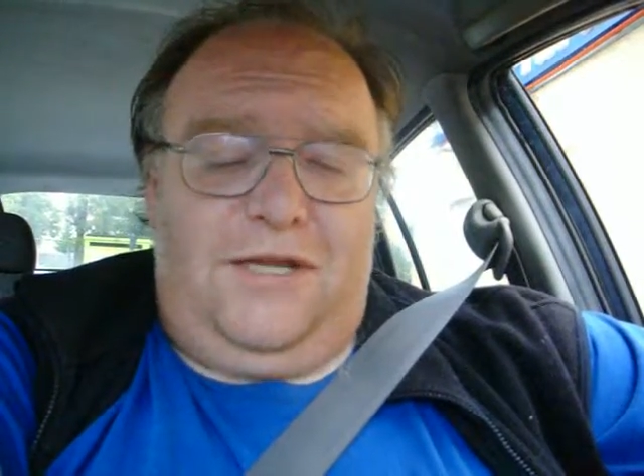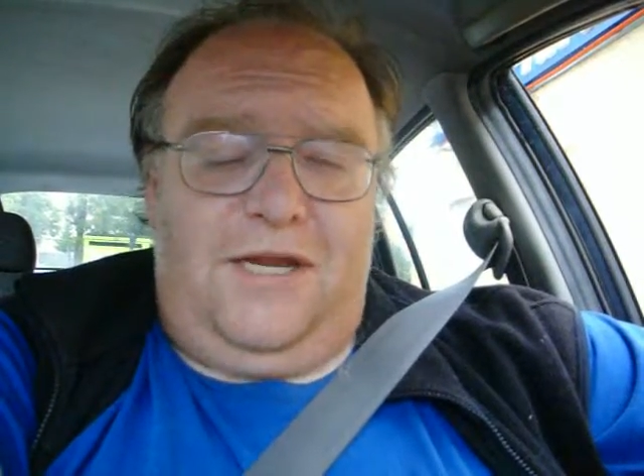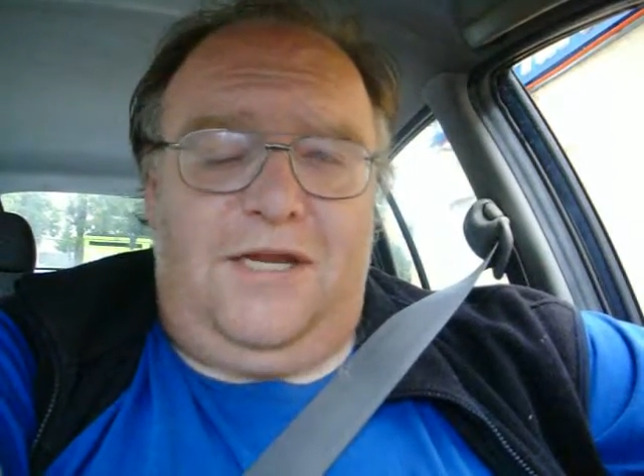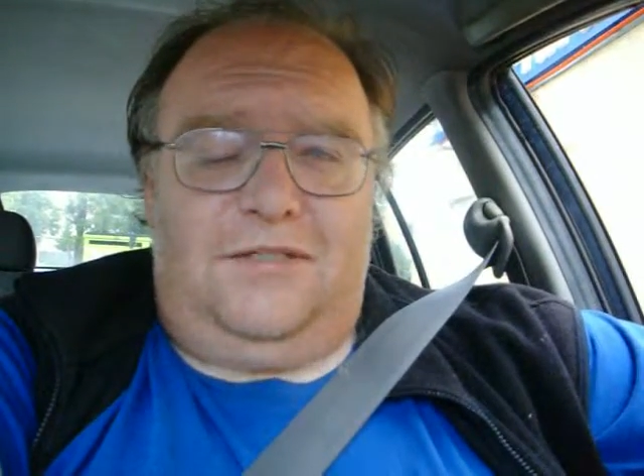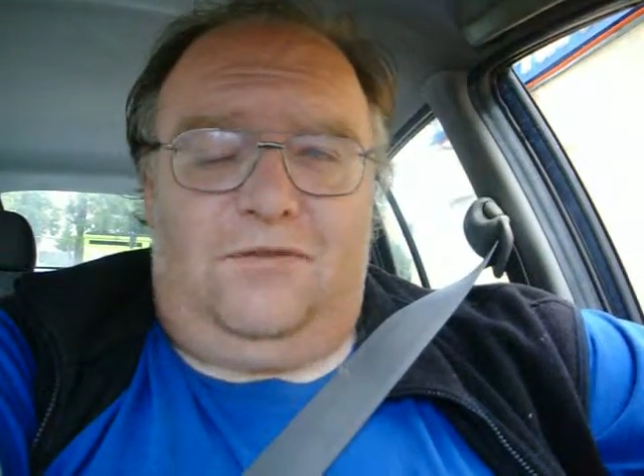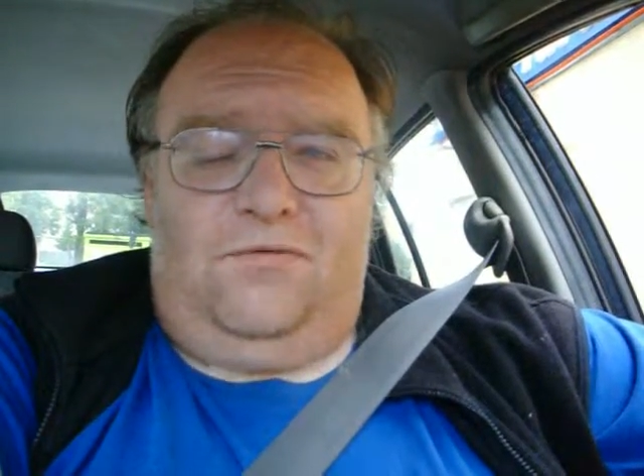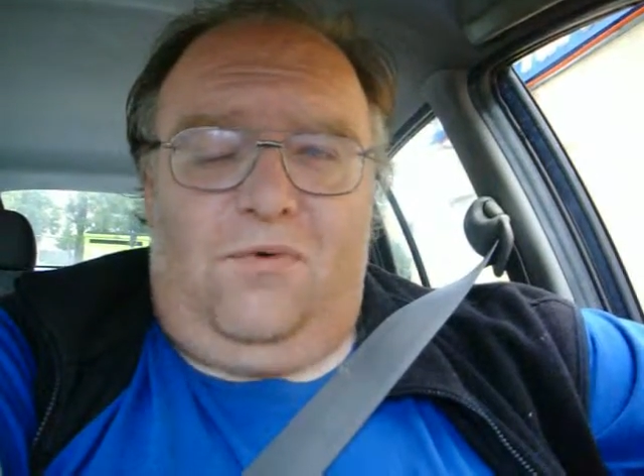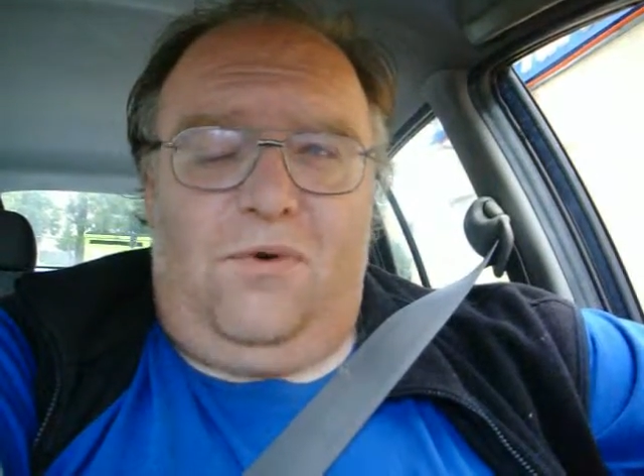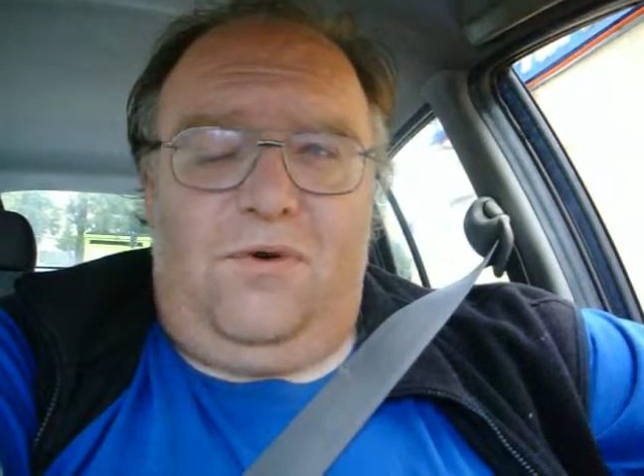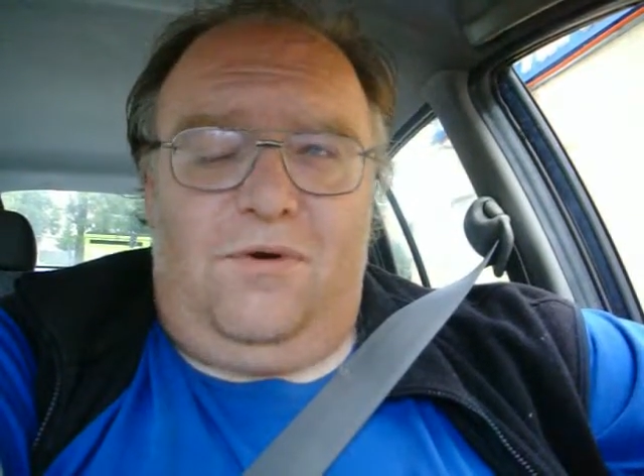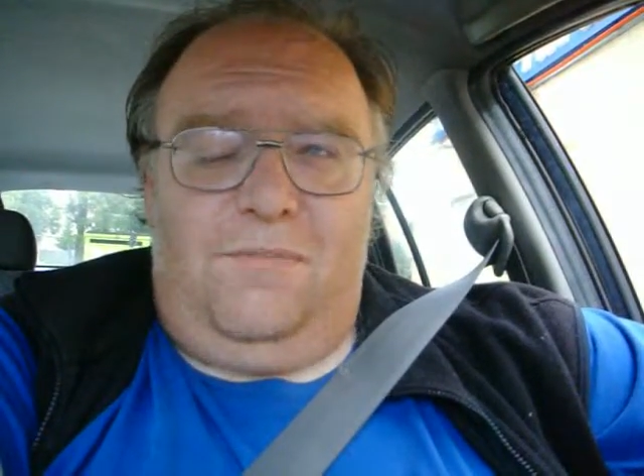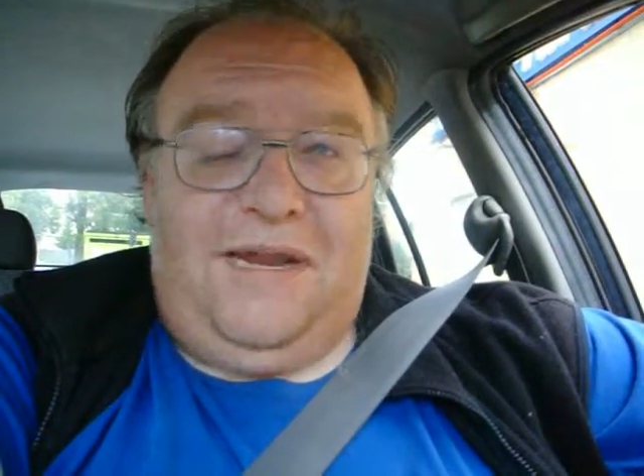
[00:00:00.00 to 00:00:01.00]
days
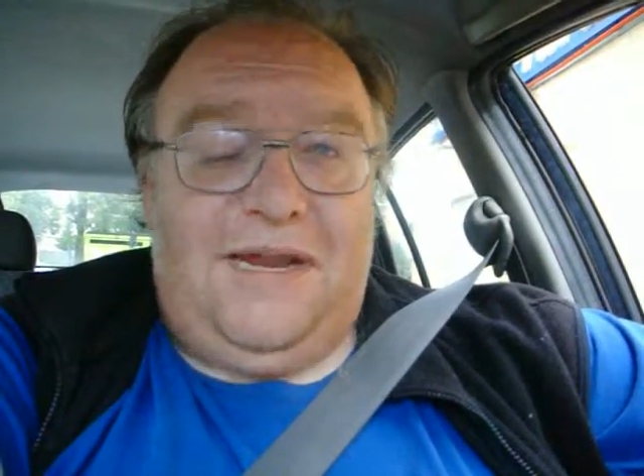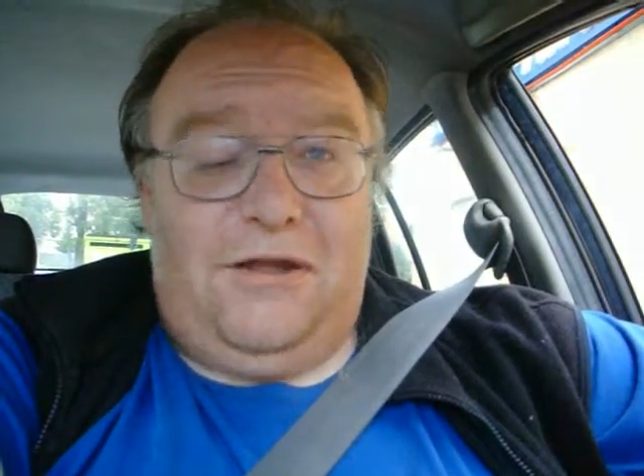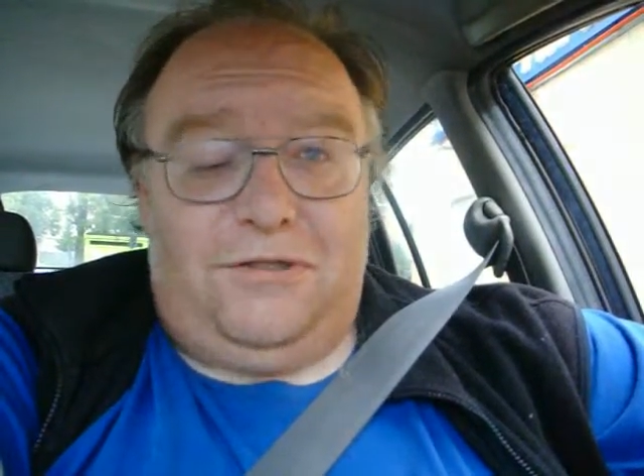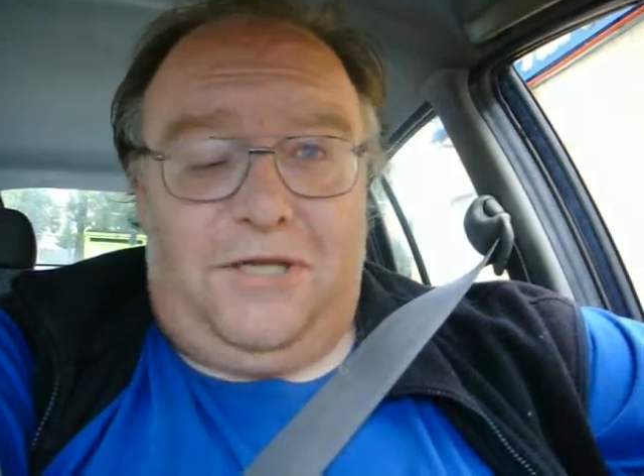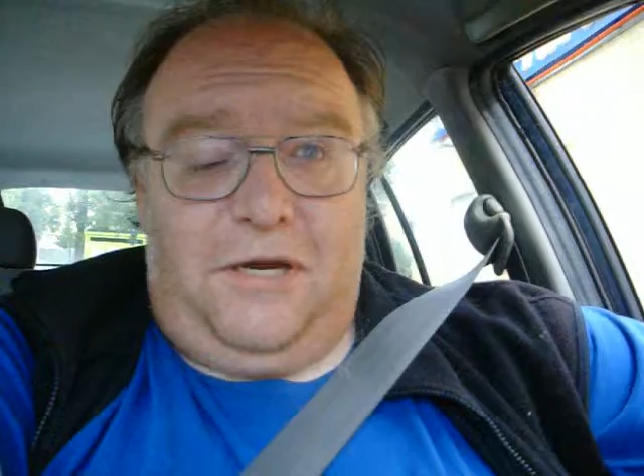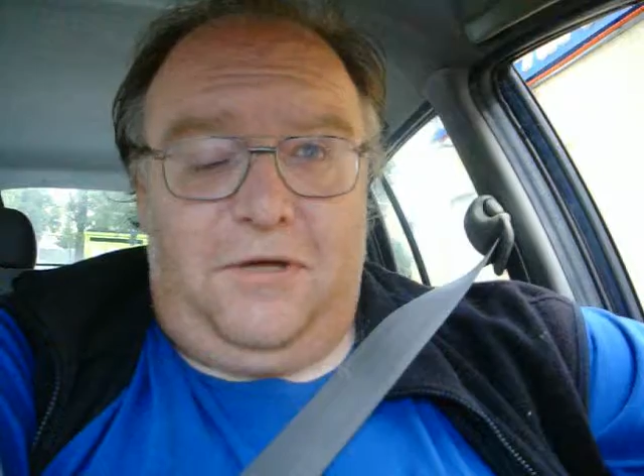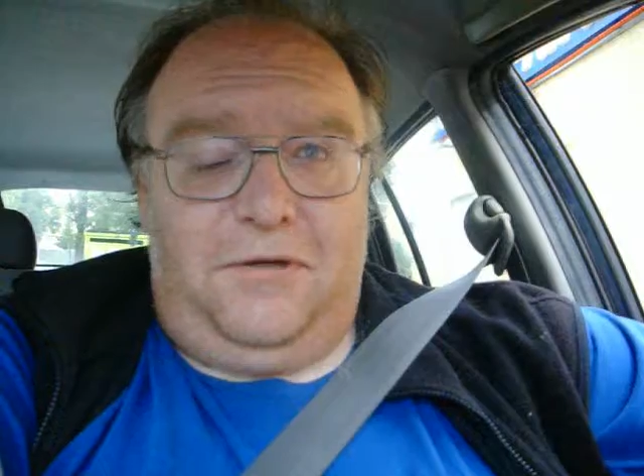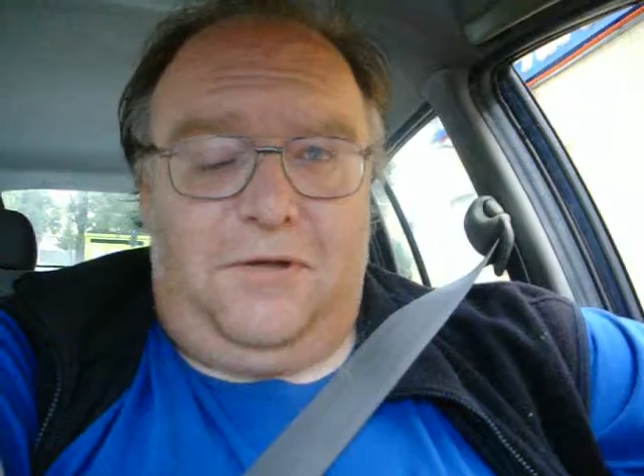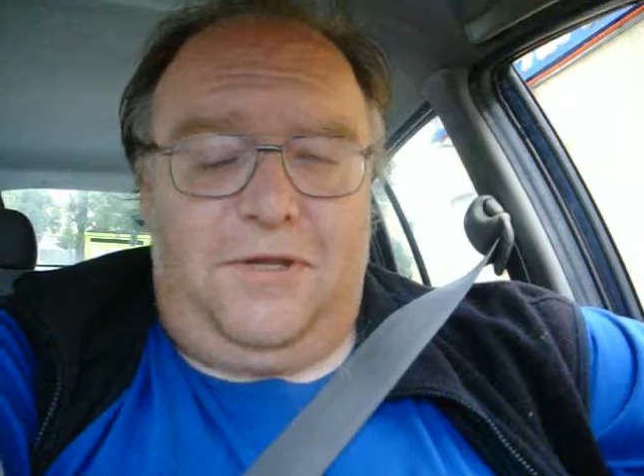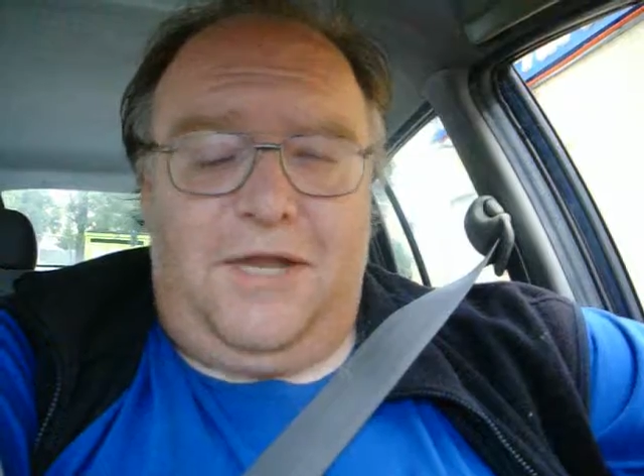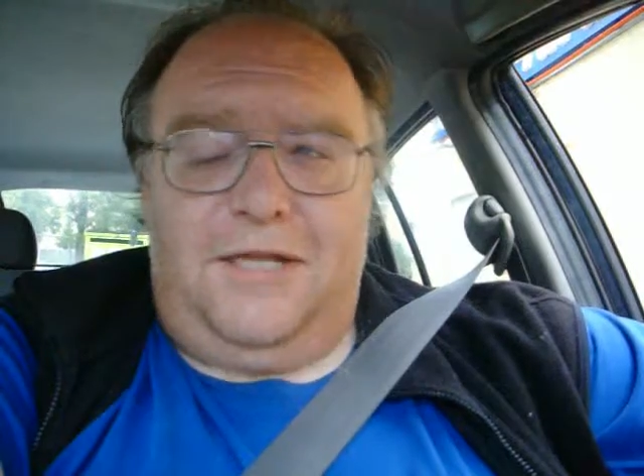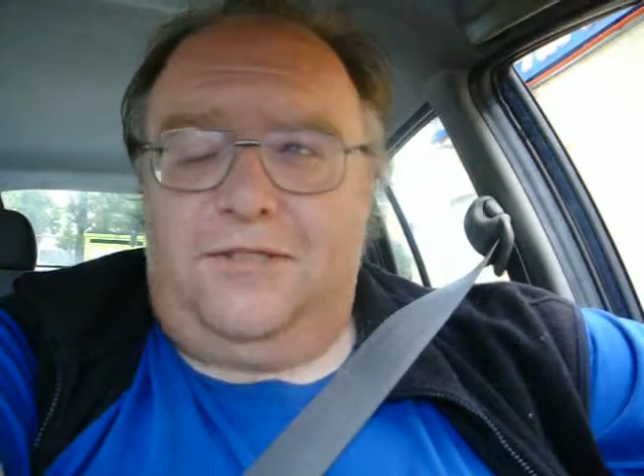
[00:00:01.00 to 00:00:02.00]
for being outside and
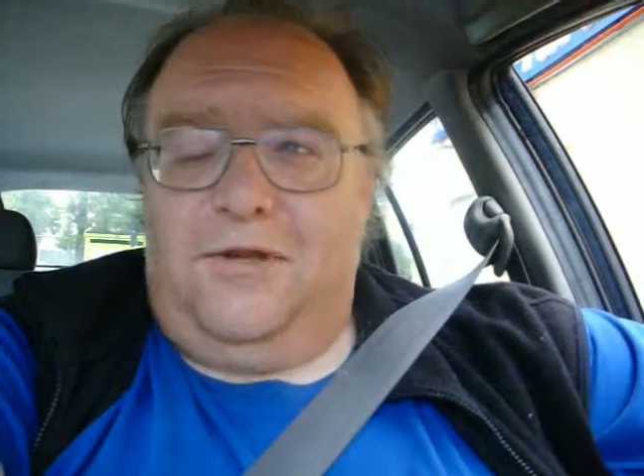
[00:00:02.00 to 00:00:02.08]
all that.